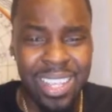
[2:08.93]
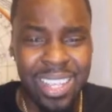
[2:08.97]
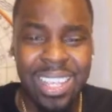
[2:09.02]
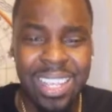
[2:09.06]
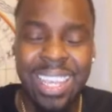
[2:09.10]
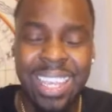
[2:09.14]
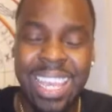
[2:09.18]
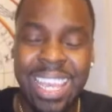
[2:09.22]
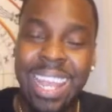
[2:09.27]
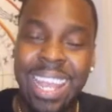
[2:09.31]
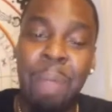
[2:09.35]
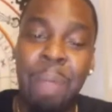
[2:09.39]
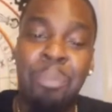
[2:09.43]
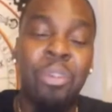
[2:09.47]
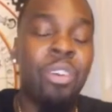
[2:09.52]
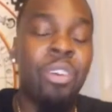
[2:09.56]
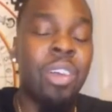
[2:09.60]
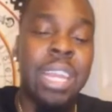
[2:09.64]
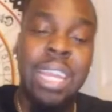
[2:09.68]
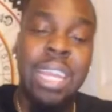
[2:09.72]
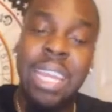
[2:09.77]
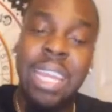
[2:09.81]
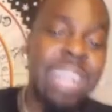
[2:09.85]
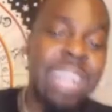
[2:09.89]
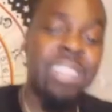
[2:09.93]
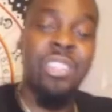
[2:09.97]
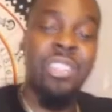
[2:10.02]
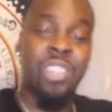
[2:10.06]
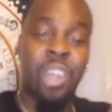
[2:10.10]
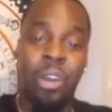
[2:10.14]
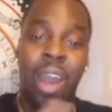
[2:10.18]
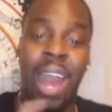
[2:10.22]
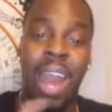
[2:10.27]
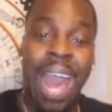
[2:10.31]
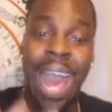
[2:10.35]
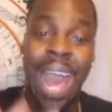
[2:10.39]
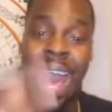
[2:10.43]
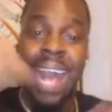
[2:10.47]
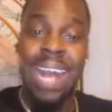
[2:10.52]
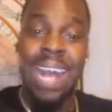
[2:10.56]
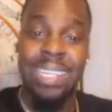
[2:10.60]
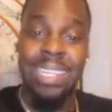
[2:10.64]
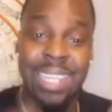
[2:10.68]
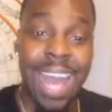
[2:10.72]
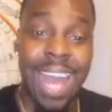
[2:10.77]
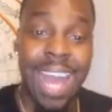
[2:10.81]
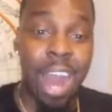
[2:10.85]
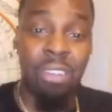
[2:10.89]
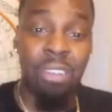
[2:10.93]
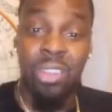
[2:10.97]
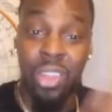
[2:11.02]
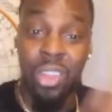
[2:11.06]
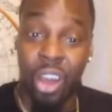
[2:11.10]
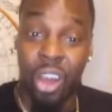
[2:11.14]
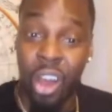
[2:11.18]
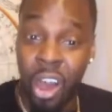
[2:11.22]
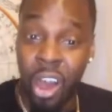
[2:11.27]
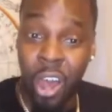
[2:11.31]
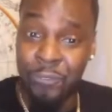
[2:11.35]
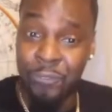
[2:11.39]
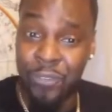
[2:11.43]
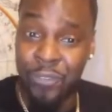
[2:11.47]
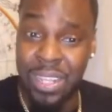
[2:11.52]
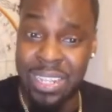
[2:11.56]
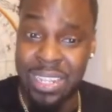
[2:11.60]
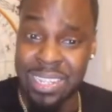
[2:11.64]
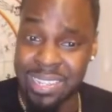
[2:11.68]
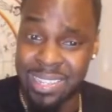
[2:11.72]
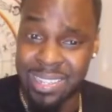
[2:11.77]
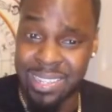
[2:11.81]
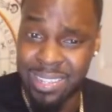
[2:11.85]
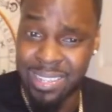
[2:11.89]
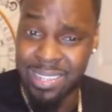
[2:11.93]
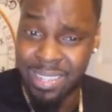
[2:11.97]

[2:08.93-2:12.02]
Capricorn, get your ass out the office